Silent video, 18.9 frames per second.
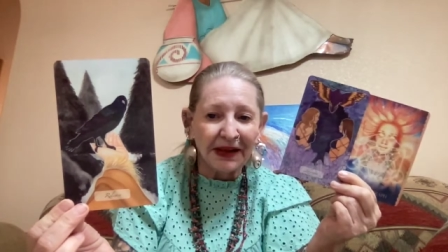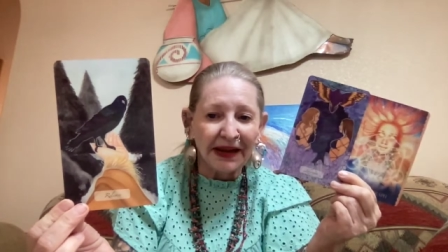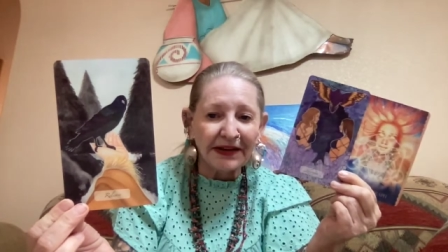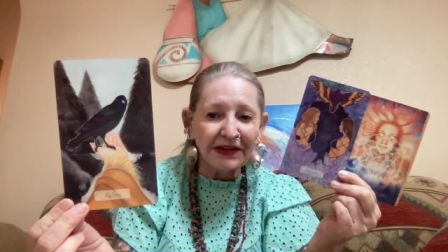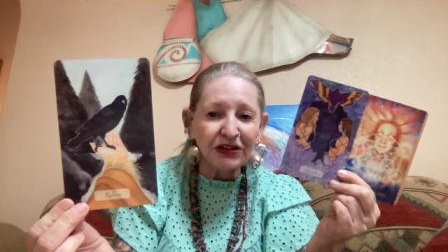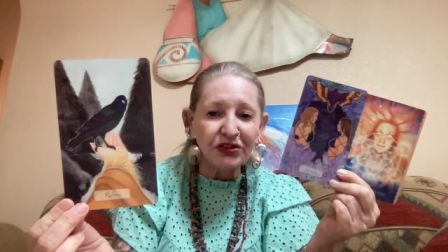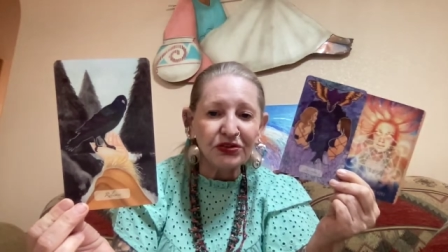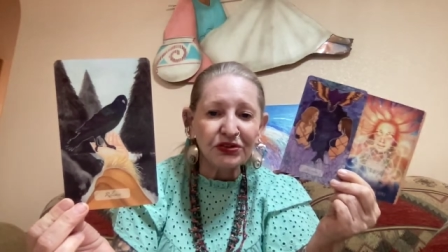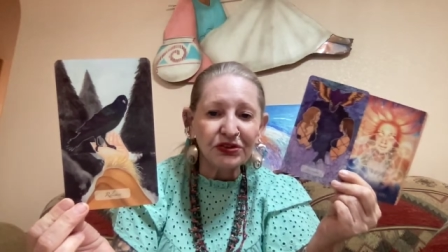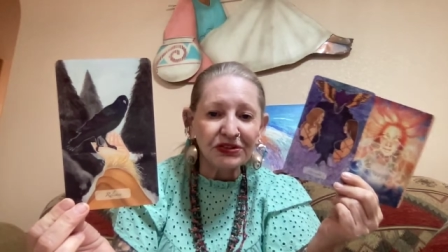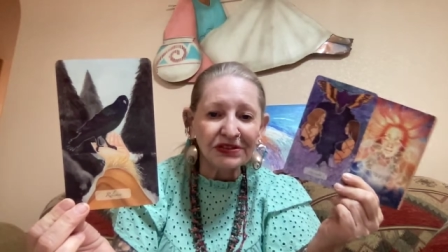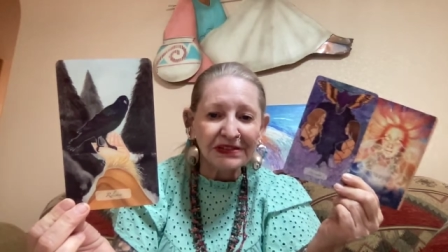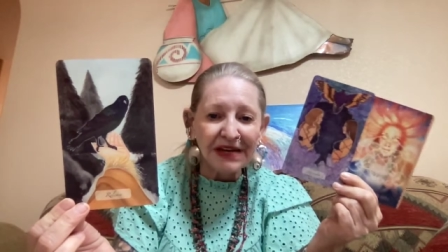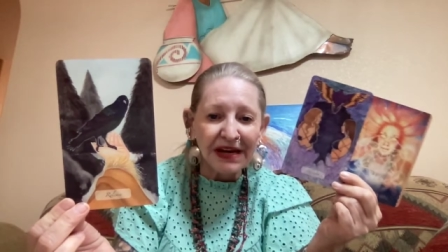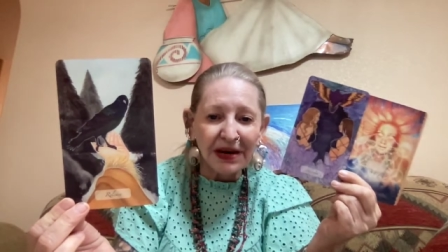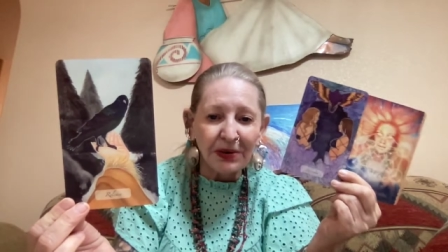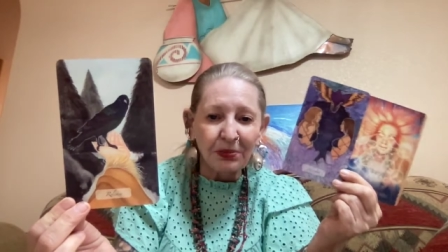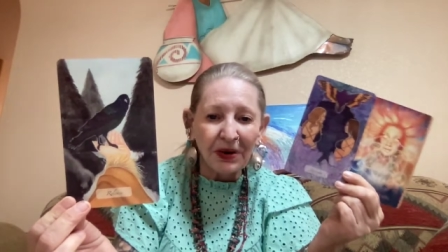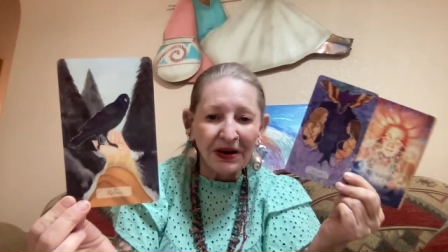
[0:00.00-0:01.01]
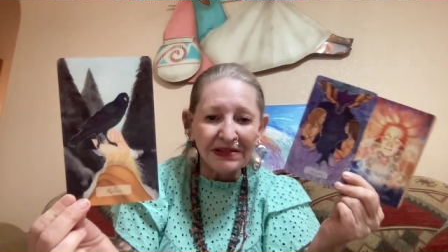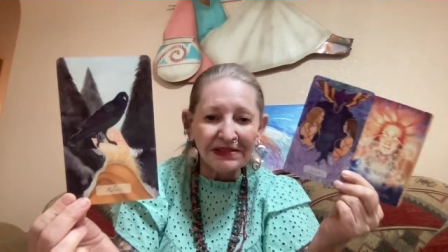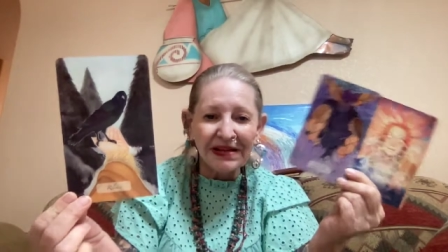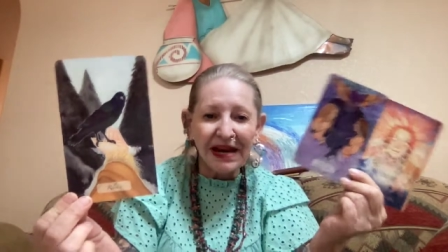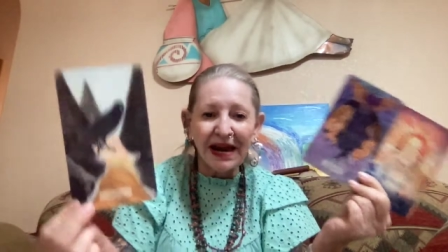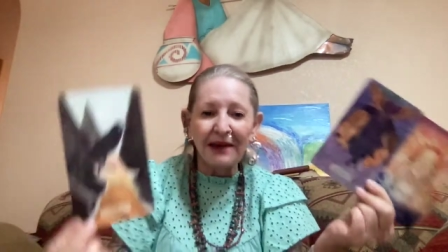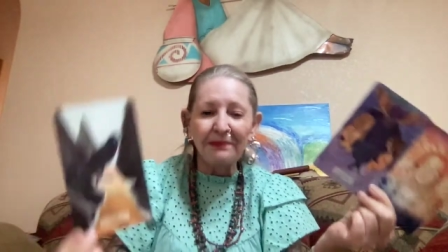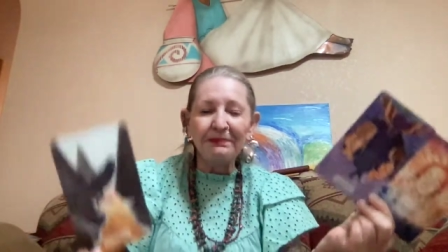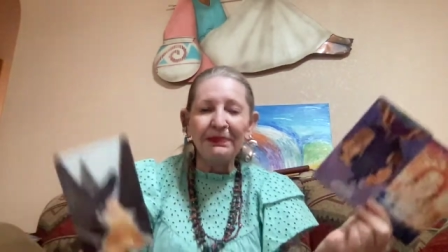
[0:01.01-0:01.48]
like you see what's
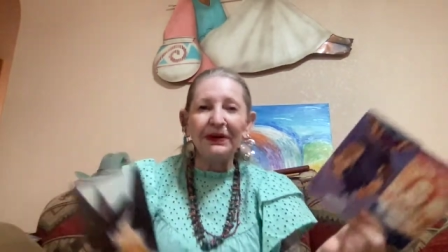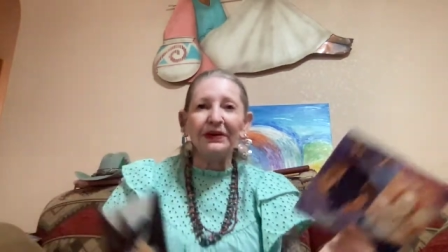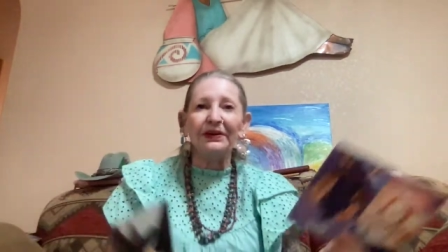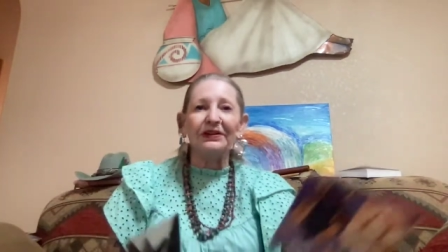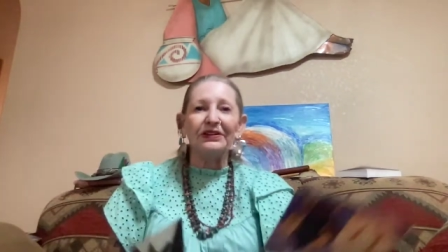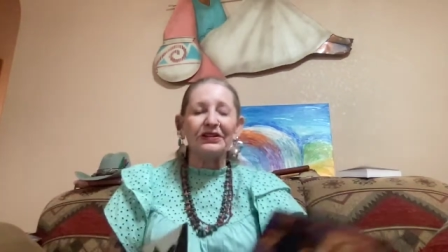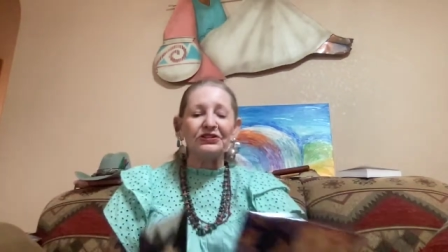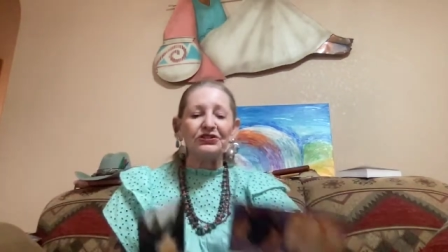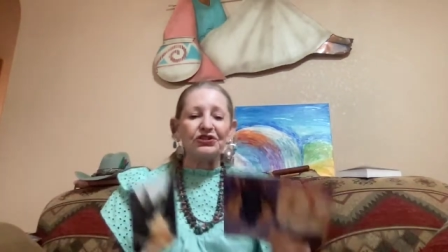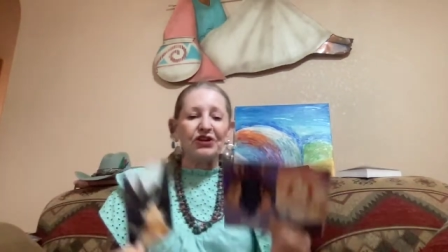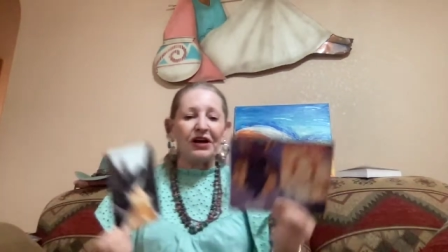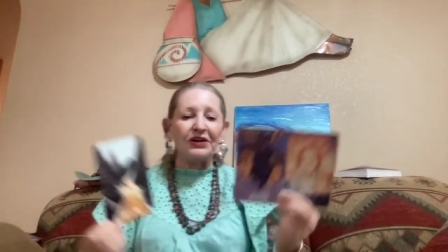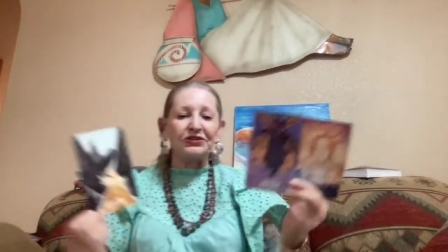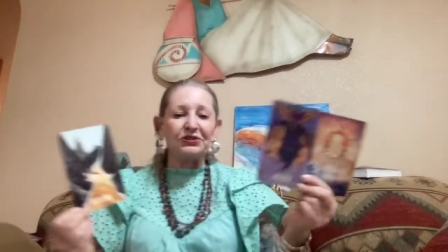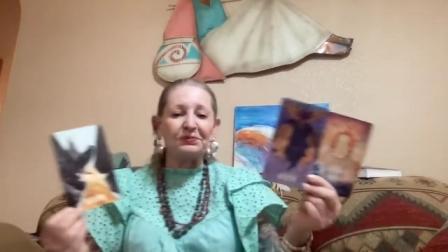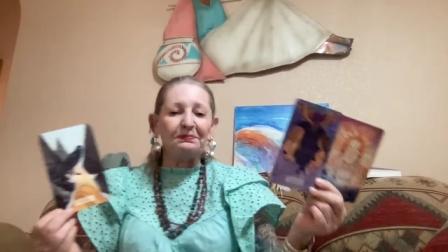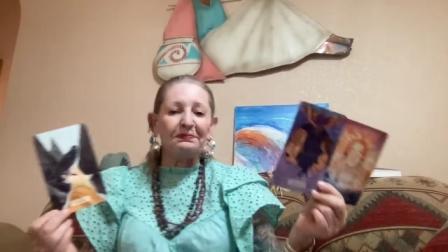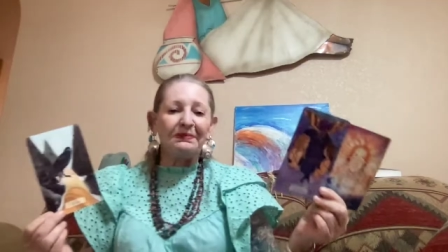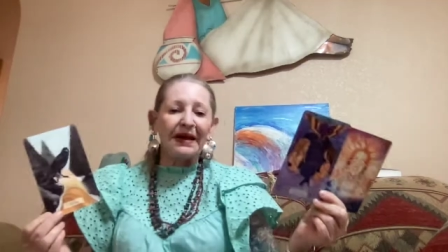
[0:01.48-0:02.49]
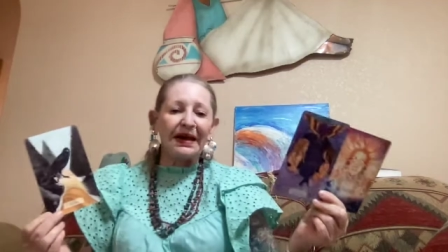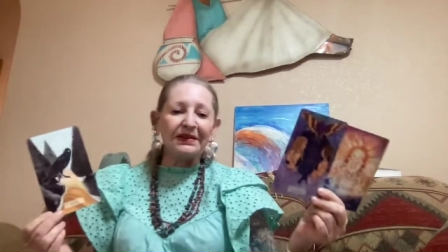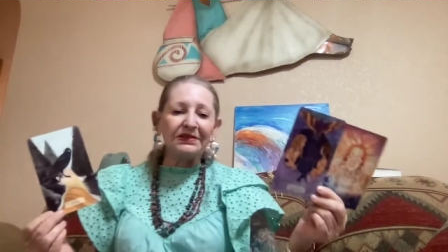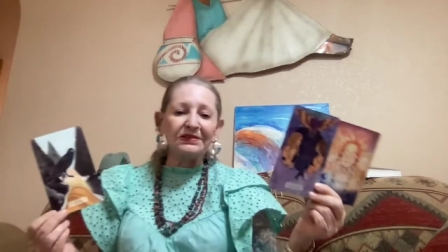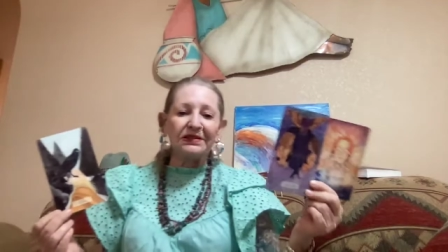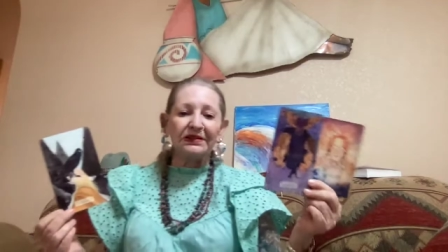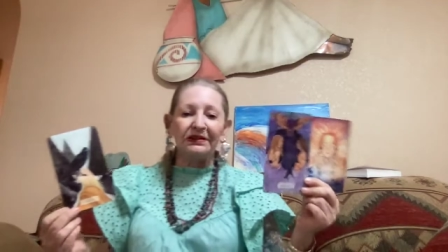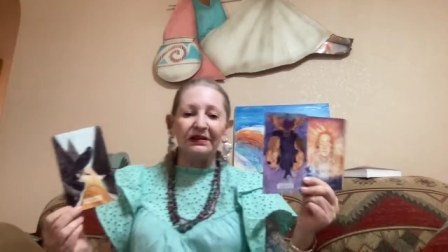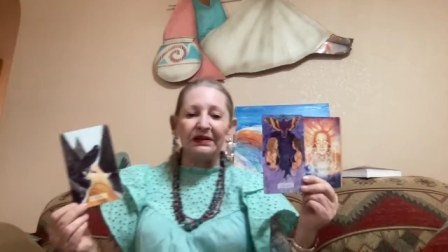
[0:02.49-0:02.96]
happened, the
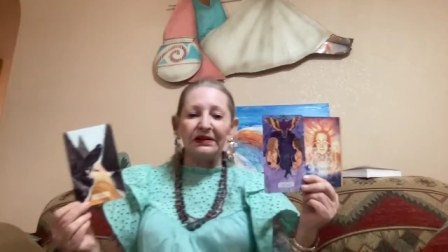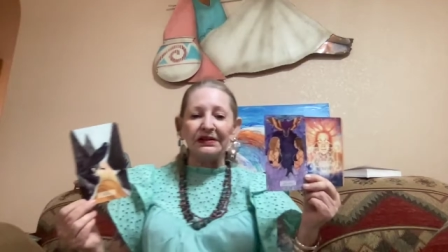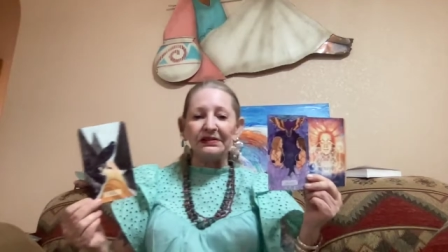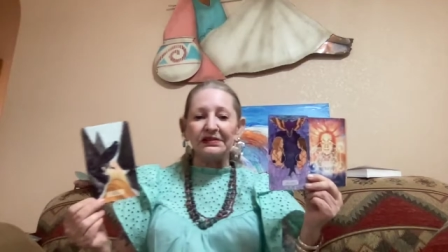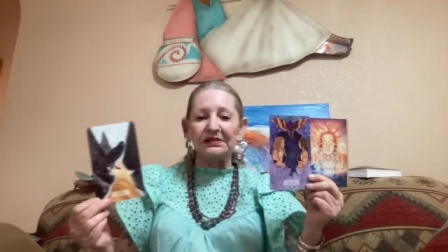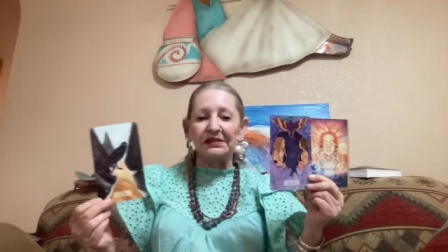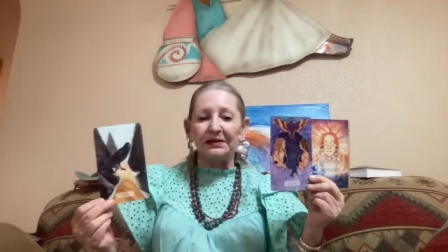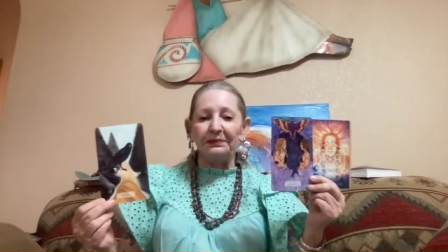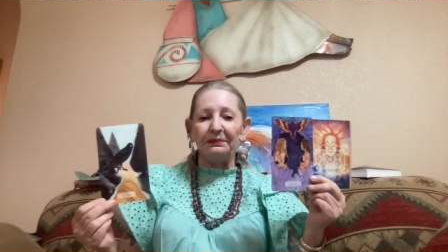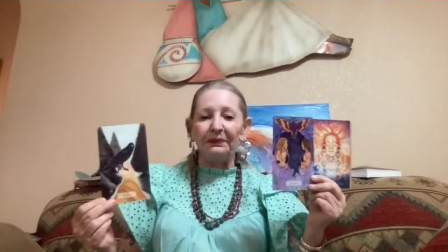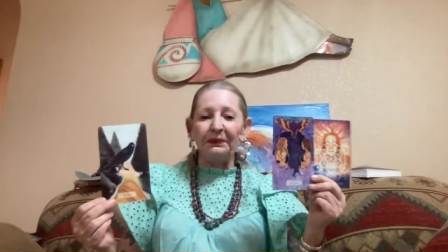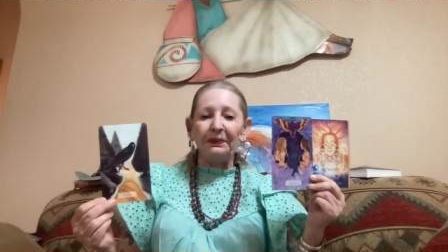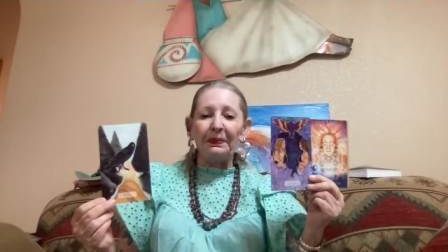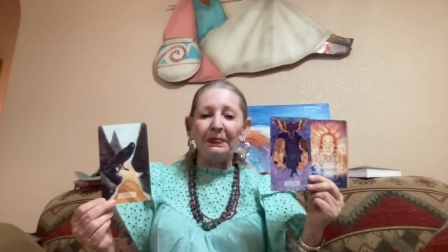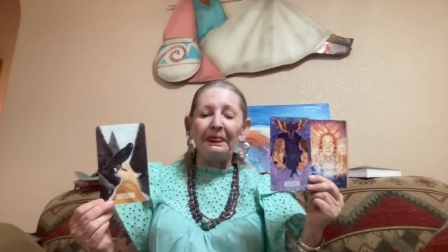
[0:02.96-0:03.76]
judgmentalism